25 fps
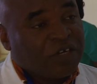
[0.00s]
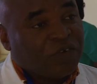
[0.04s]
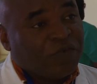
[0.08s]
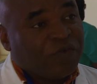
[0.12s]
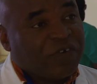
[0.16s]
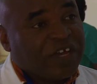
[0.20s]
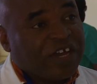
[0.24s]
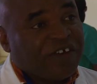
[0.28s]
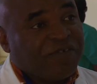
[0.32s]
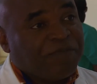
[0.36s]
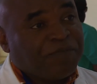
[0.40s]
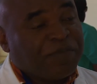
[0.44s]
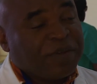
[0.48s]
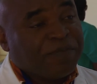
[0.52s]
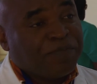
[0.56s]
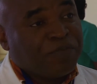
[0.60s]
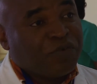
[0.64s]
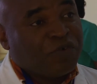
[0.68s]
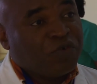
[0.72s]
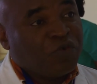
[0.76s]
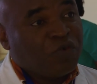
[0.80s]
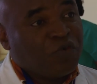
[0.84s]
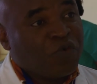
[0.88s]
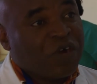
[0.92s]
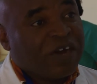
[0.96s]
We have
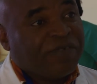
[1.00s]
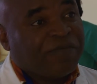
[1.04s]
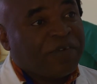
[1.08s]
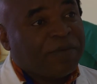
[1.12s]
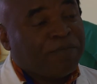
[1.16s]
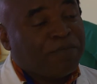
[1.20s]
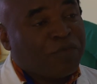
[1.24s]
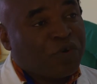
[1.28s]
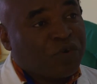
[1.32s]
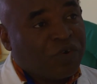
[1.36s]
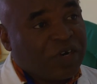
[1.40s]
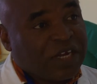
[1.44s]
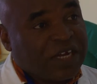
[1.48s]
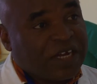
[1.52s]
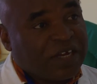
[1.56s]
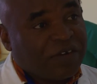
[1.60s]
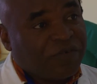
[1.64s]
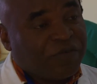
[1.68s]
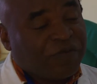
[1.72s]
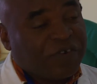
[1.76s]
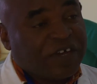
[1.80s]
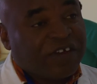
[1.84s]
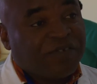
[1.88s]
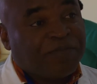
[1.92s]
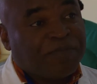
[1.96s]
people who have Ebola,
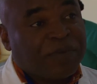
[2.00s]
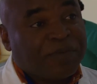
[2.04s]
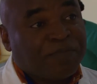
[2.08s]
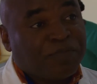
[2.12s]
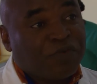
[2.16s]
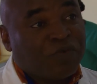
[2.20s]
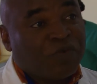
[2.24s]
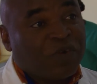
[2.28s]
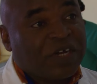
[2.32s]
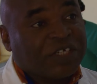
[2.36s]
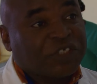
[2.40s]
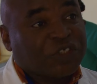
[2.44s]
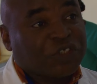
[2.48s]
we have people who are